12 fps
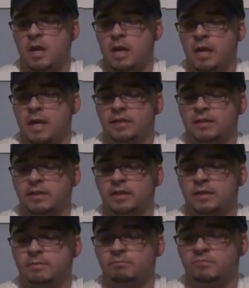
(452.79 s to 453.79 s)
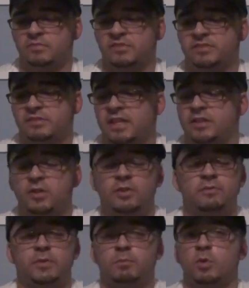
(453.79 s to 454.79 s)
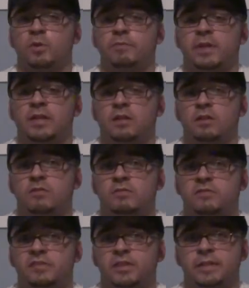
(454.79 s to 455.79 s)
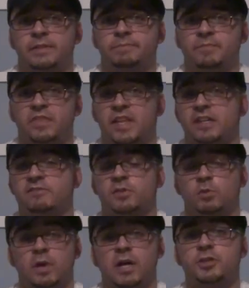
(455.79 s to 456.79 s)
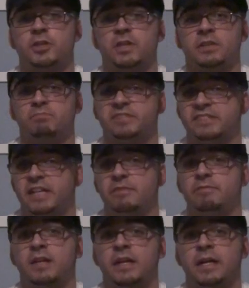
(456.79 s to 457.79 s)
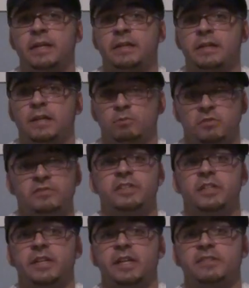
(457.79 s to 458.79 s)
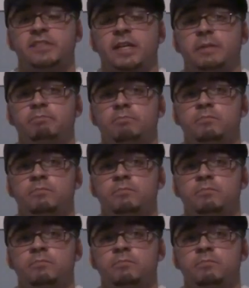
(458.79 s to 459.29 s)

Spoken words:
And stay tuned for more videos. Thanks for watching, stay fly, and we'll see you next time.